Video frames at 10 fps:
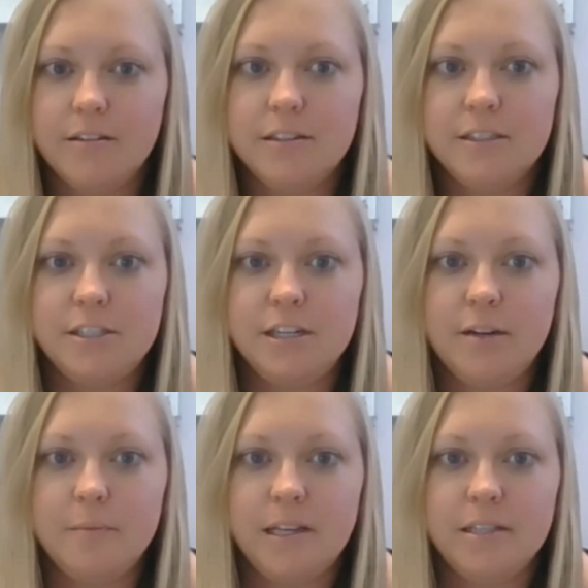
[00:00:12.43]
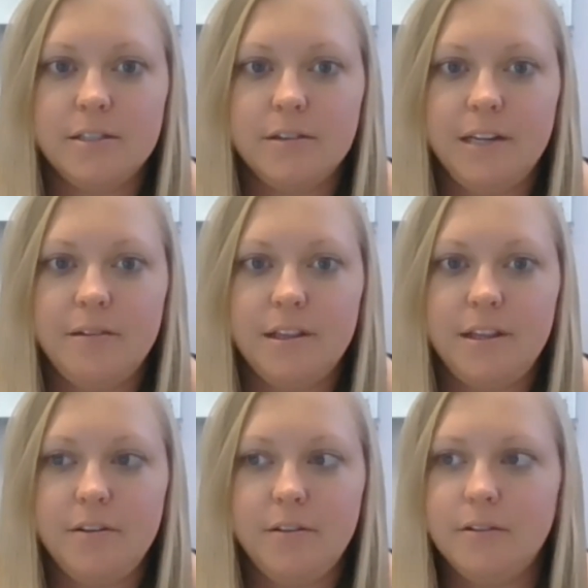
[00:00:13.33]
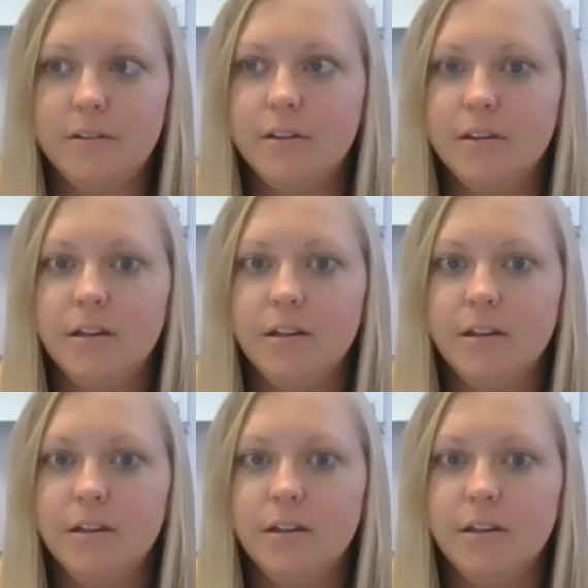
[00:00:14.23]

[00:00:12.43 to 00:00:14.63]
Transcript: Just share my screen with you.